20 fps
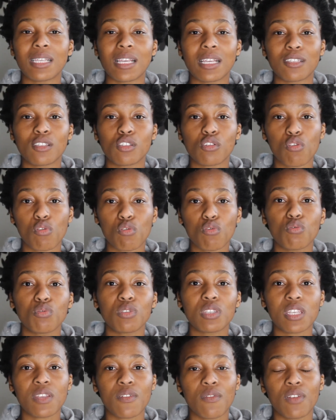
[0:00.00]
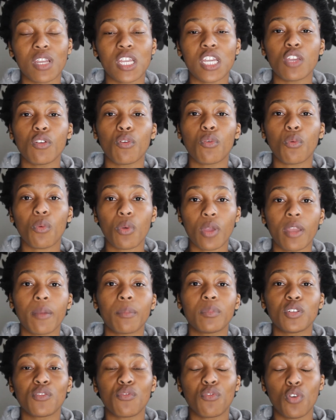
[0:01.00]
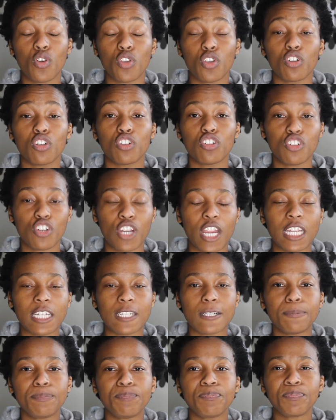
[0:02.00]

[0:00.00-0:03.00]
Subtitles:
exclusively equipped for your trade.